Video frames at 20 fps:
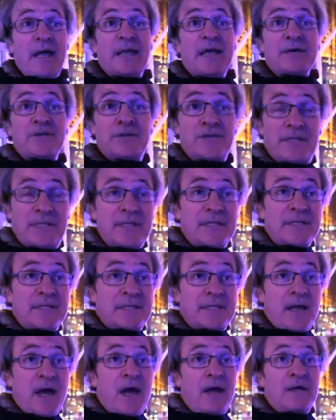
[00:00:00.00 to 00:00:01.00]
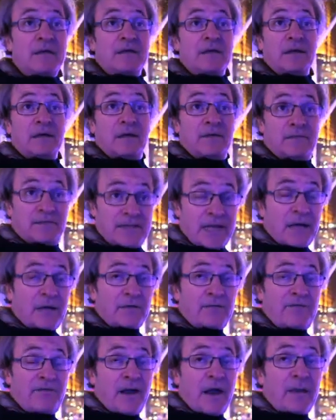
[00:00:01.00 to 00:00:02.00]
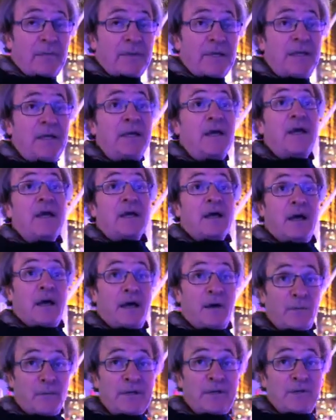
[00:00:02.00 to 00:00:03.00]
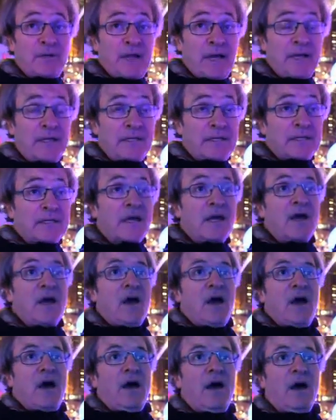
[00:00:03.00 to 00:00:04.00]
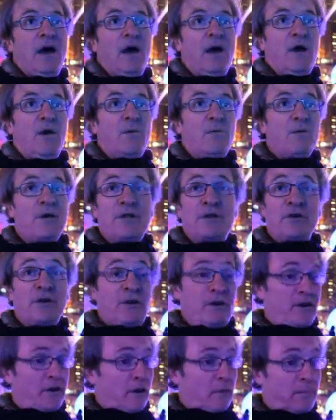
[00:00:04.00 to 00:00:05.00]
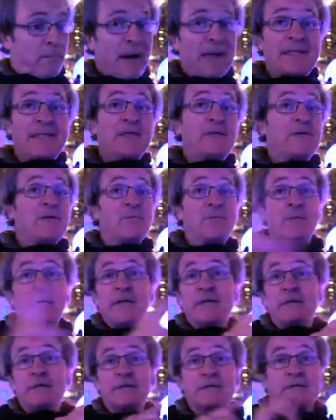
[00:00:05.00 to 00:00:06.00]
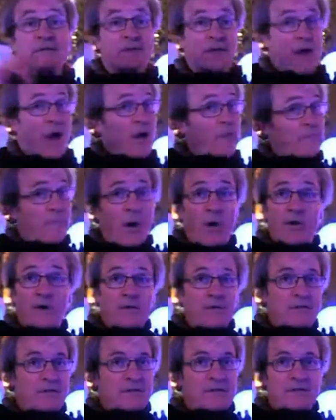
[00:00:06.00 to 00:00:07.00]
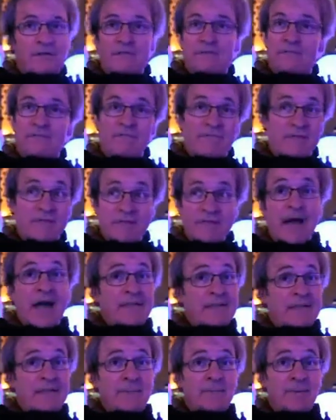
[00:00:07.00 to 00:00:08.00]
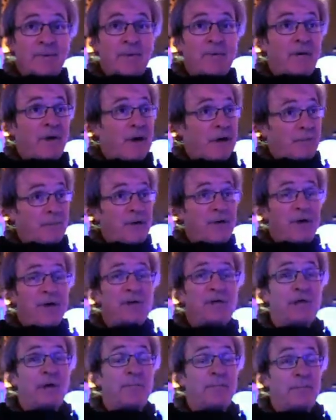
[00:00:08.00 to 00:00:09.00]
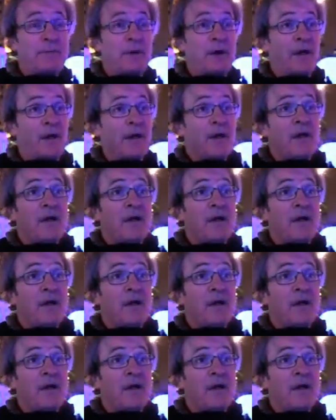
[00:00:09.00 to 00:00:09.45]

as you see inside the second family, uh, winter lights, uh, we took uh, bicycle wheels on motors, that simple, and we hooked up uh,